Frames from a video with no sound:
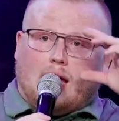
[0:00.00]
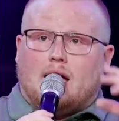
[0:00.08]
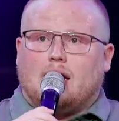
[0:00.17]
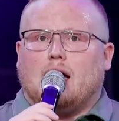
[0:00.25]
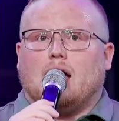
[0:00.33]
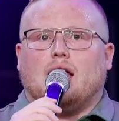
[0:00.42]

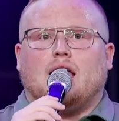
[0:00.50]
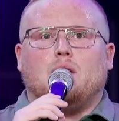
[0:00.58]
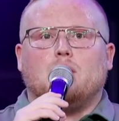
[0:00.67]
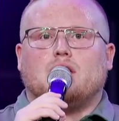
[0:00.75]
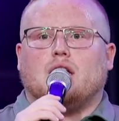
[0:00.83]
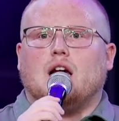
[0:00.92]
and uh,
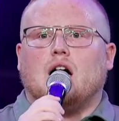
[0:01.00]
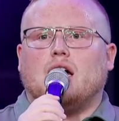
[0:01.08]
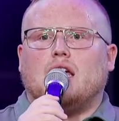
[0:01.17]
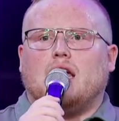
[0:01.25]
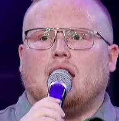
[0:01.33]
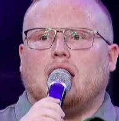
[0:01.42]
he was a
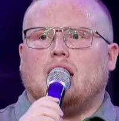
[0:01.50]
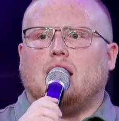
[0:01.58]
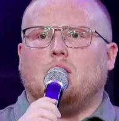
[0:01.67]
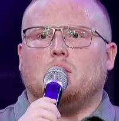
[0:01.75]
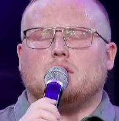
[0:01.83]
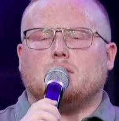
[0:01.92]
young kid.
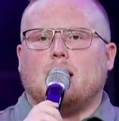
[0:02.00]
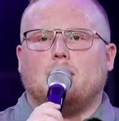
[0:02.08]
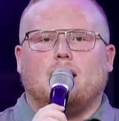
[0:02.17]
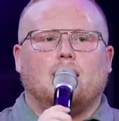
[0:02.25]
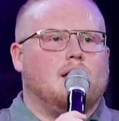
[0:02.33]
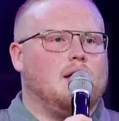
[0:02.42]
He was
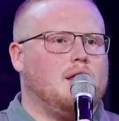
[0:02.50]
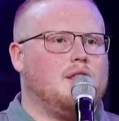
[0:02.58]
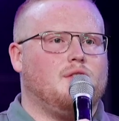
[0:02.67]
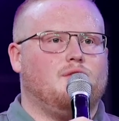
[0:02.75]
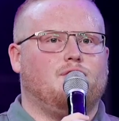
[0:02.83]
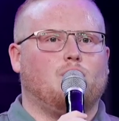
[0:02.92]
maybe
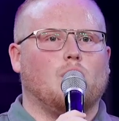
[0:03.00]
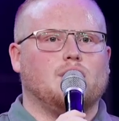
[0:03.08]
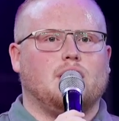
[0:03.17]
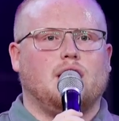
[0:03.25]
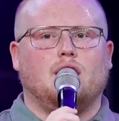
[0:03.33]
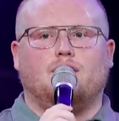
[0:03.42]

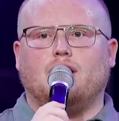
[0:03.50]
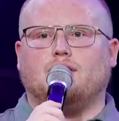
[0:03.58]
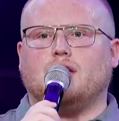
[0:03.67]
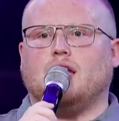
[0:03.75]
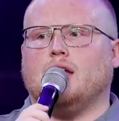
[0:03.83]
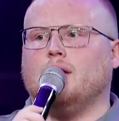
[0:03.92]
fourteen,
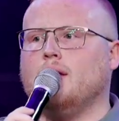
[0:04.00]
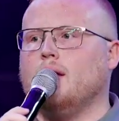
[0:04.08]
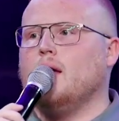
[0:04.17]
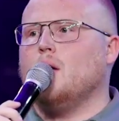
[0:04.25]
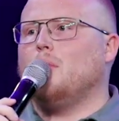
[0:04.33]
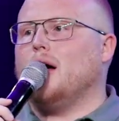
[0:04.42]
fifteen,
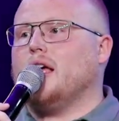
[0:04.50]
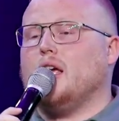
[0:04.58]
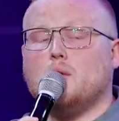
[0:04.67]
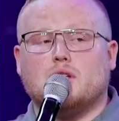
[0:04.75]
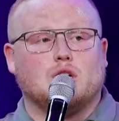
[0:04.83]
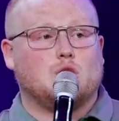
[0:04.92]
but
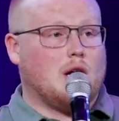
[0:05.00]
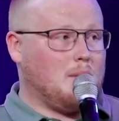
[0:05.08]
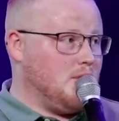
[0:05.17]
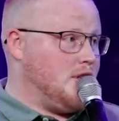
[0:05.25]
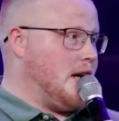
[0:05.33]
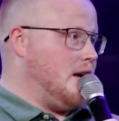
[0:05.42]
he was a
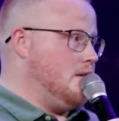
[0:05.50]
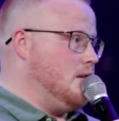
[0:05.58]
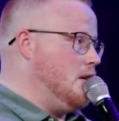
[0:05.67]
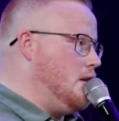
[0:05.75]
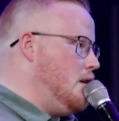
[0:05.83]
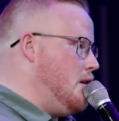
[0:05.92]
trouble child.
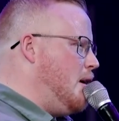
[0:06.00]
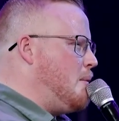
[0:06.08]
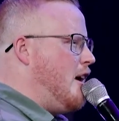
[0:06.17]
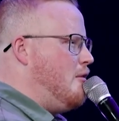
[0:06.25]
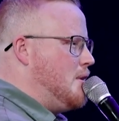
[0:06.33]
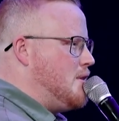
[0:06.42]
He
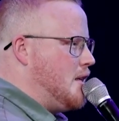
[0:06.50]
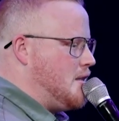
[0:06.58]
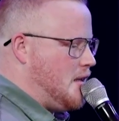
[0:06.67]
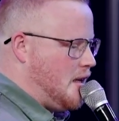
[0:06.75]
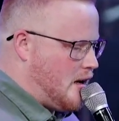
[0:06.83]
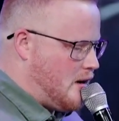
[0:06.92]
might have been
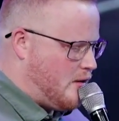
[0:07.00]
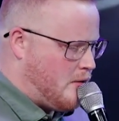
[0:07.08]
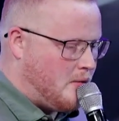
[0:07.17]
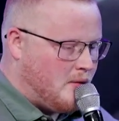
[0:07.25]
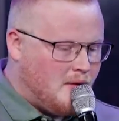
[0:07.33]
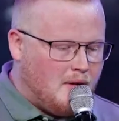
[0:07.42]
sixteen, I don't
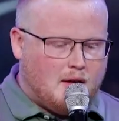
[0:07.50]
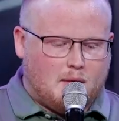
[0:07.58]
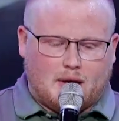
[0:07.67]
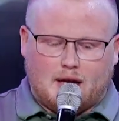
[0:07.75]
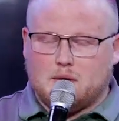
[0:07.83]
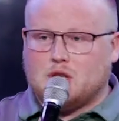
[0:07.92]
know.
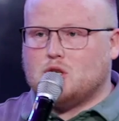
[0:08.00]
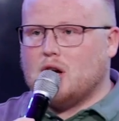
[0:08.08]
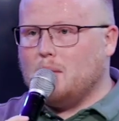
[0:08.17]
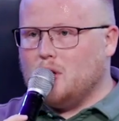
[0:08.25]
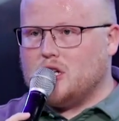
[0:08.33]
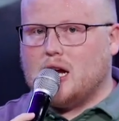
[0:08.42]
But he was a
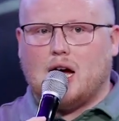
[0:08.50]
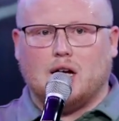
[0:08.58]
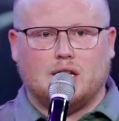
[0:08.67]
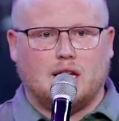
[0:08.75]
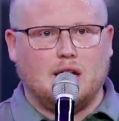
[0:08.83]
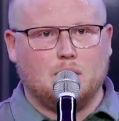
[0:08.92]
trouble
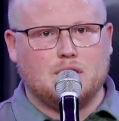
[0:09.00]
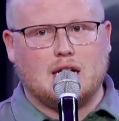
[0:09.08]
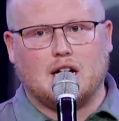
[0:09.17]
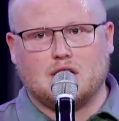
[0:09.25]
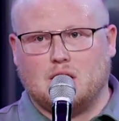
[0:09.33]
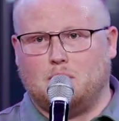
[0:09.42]
child. He was
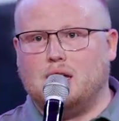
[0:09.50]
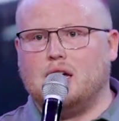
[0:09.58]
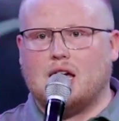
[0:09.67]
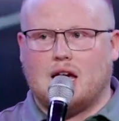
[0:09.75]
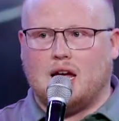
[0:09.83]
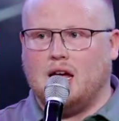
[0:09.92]
actually a P
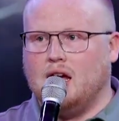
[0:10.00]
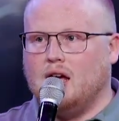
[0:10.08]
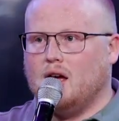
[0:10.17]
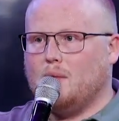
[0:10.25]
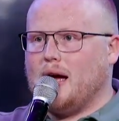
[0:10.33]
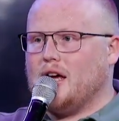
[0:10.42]
K,
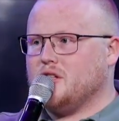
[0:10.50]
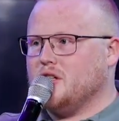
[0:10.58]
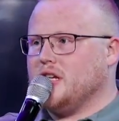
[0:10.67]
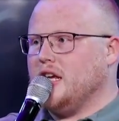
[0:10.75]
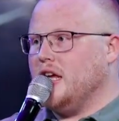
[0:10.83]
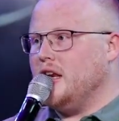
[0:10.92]
a
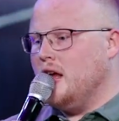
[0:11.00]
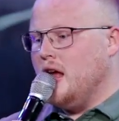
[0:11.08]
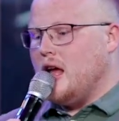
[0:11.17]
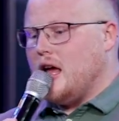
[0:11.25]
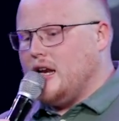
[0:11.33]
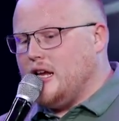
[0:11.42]
pastor's kid,
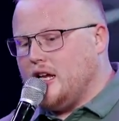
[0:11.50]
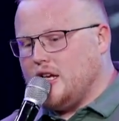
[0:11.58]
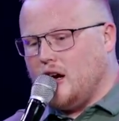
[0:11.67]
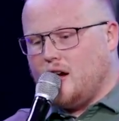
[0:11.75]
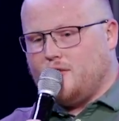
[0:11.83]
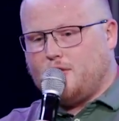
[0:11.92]
and he had
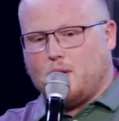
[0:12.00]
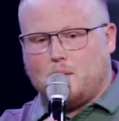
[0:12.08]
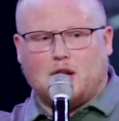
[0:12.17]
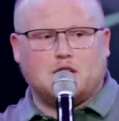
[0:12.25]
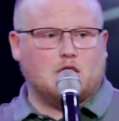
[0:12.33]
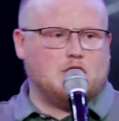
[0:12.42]
gone from
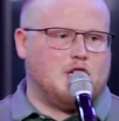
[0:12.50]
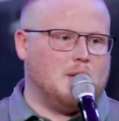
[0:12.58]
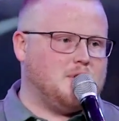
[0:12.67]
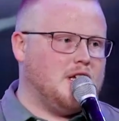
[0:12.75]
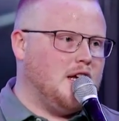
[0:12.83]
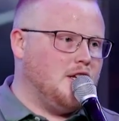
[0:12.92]

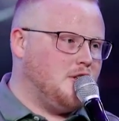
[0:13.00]
internship to